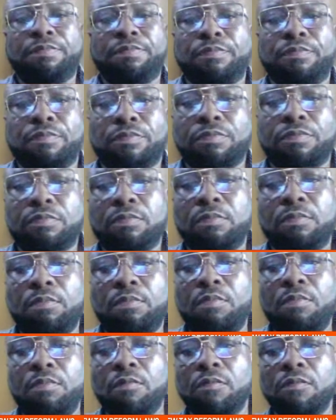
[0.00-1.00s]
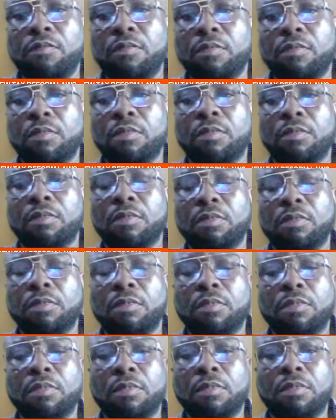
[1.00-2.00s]
Absolutely. Capital
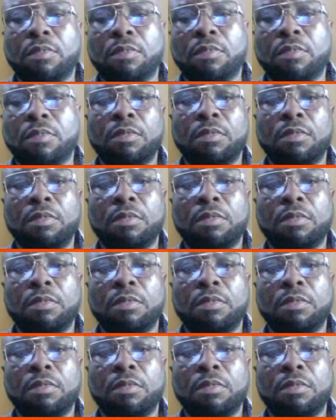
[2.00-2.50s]
gains tax